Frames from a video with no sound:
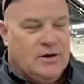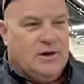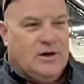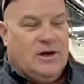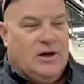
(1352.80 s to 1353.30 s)

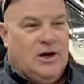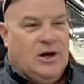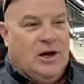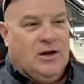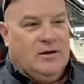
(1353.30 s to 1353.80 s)

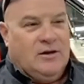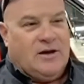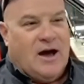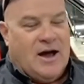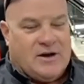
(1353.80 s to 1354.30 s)
And the
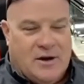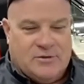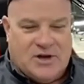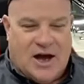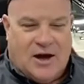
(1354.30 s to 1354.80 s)
guy comes
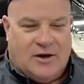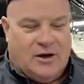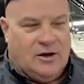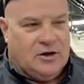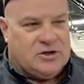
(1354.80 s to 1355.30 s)
out and he
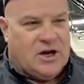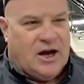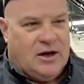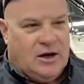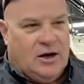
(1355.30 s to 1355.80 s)
looks at
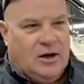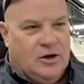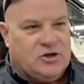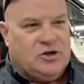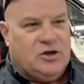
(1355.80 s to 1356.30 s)
it and
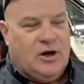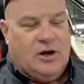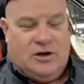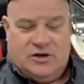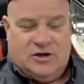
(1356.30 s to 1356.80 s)
he
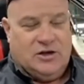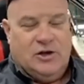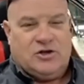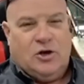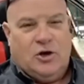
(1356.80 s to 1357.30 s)
says, "It looks
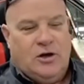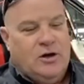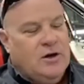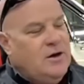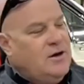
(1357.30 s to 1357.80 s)
good."
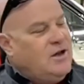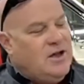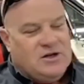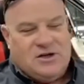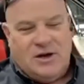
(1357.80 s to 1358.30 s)
He
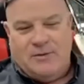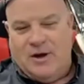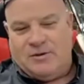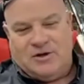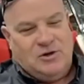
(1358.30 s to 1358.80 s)
set me up
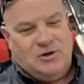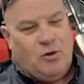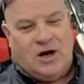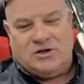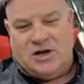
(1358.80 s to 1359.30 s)
because he
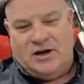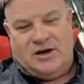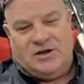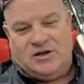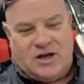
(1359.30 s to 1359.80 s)
walks out, he
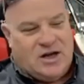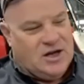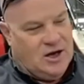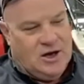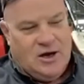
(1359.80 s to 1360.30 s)
gets the
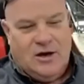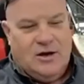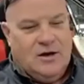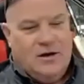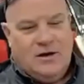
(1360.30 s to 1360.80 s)
key,
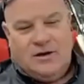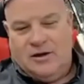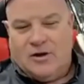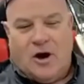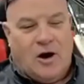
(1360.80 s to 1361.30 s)
and the
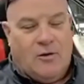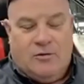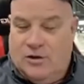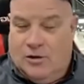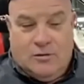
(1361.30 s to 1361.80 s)
car,
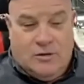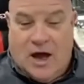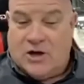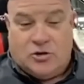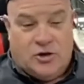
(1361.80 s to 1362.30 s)

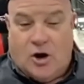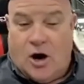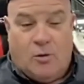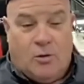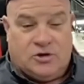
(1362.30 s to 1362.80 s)
naturally the car
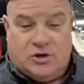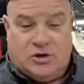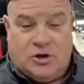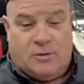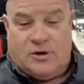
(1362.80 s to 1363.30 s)
won't
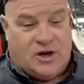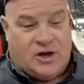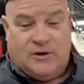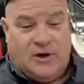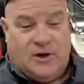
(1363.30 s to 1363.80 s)
start because I
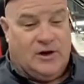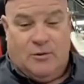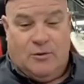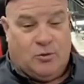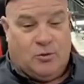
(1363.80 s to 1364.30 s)
flooded it
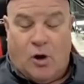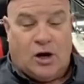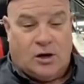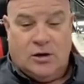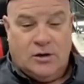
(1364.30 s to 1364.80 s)
with
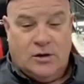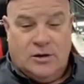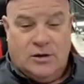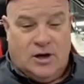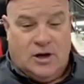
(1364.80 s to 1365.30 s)
water
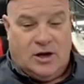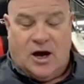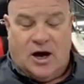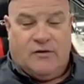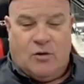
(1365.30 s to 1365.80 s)
and got
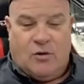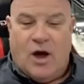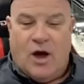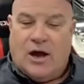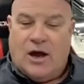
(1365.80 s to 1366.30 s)
everything
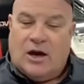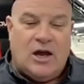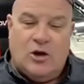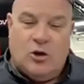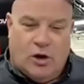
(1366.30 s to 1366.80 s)
wet. And he
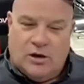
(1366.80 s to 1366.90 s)
knew it.